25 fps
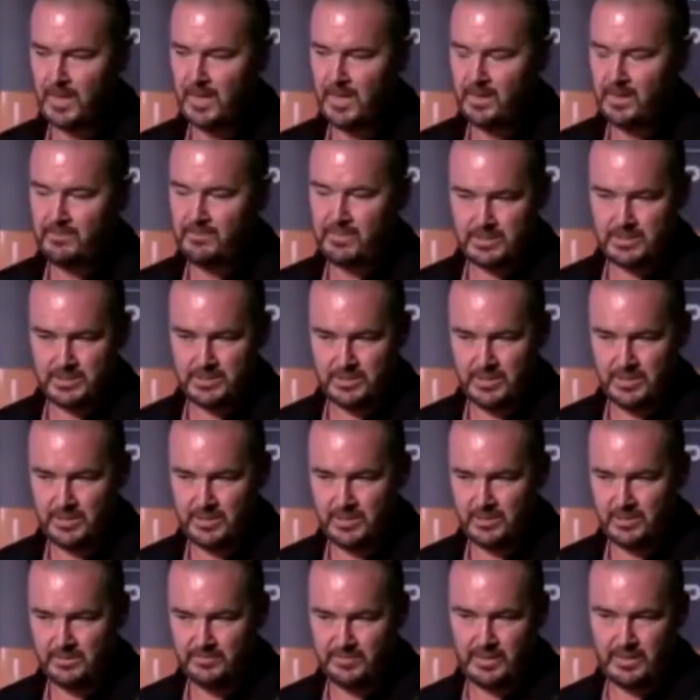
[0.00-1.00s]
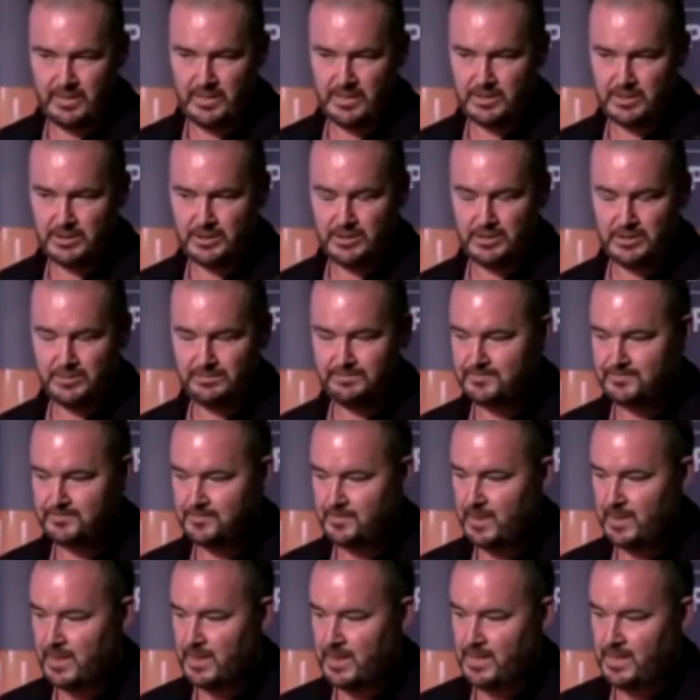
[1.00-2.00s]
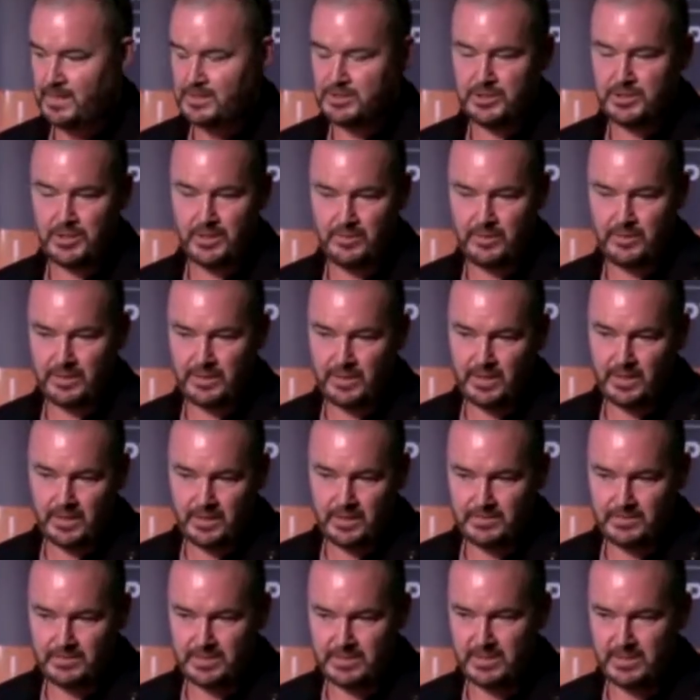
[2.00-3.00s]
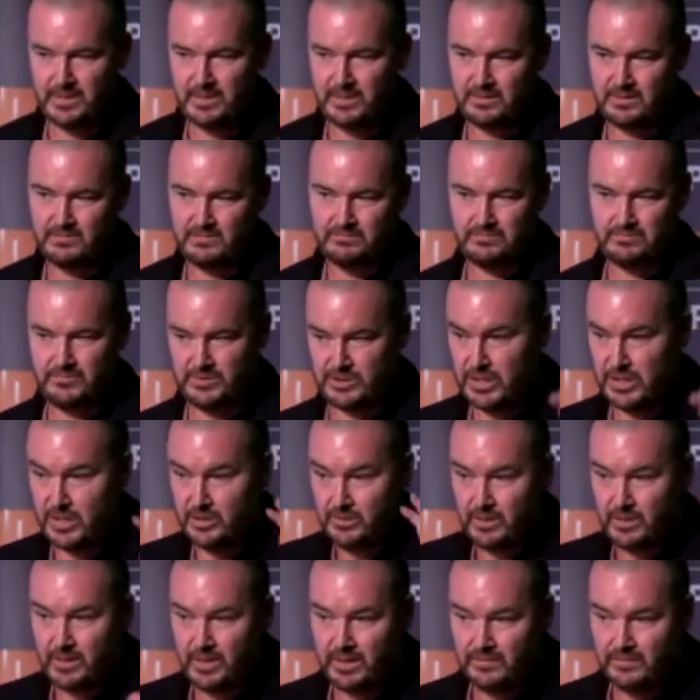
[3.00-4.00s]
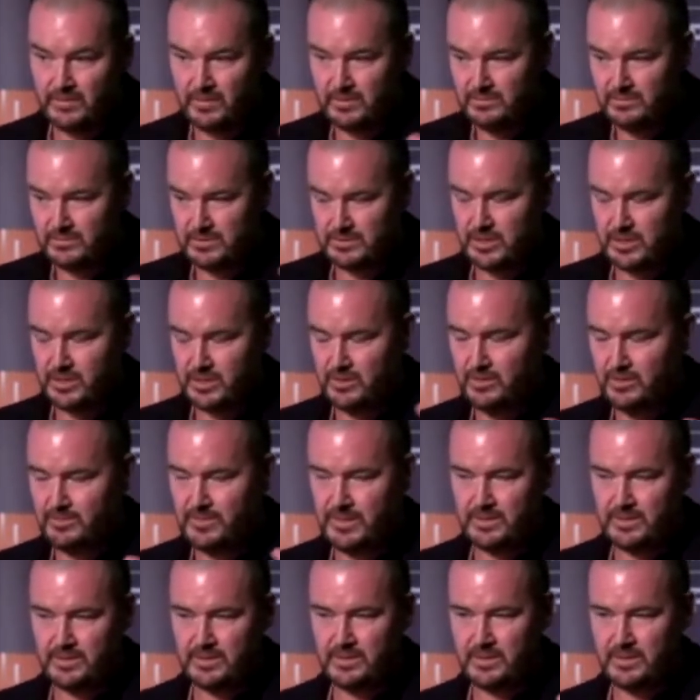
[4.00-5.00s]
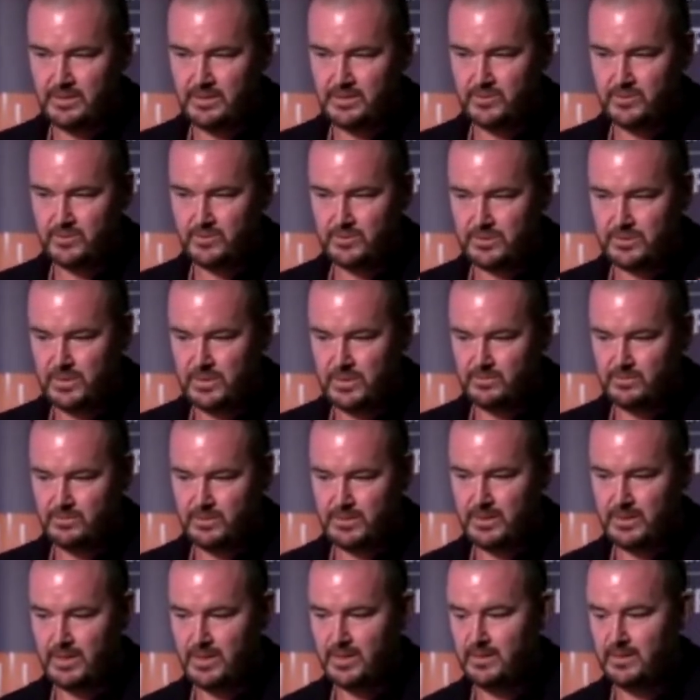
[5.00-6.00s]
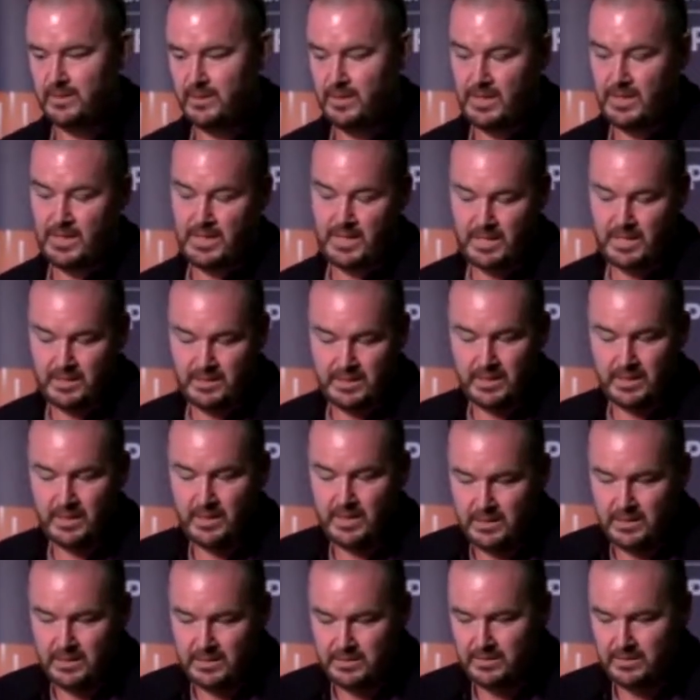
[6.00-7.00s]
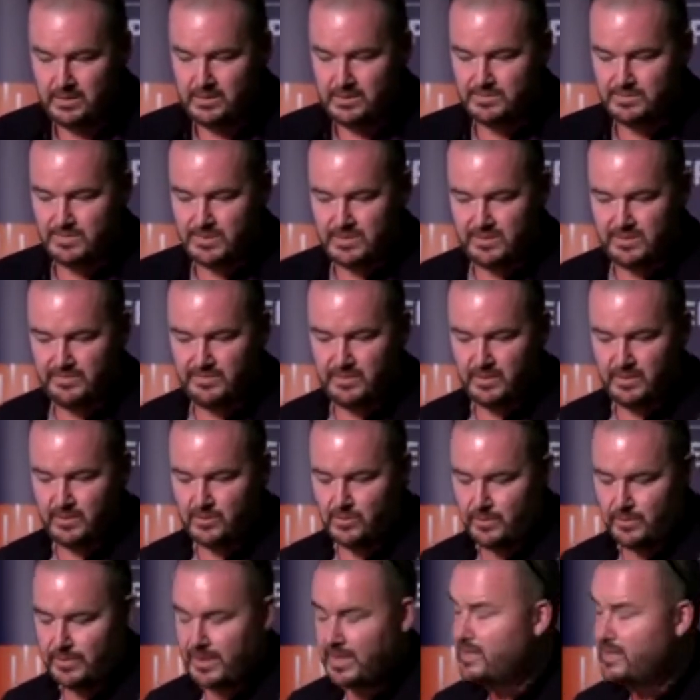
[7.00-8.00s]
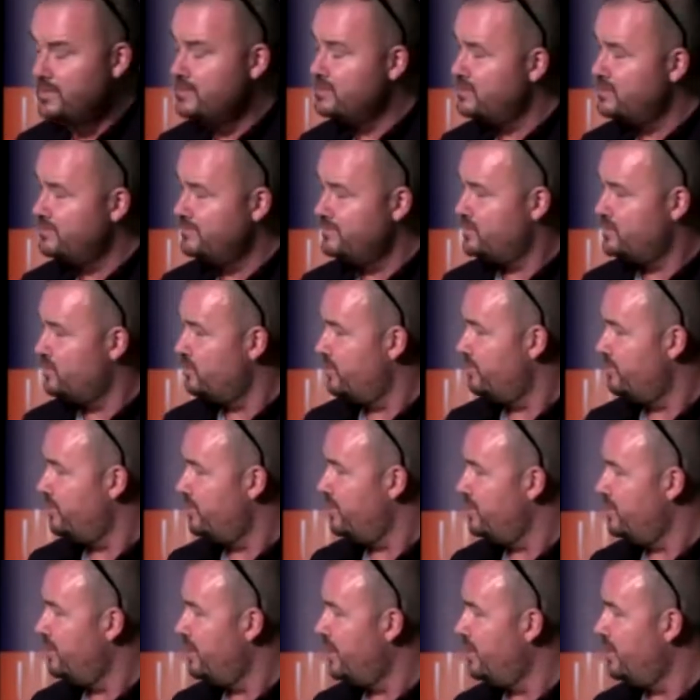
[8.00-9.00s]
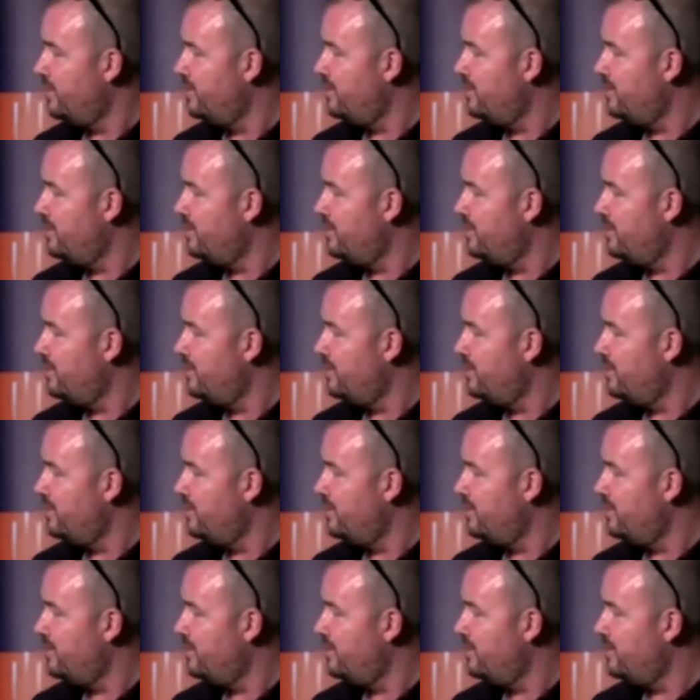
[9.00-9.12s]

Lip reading: patient identification, sharing documents at a general level, the general metadata associated with that, and then getting into the specific domains. So we've done that.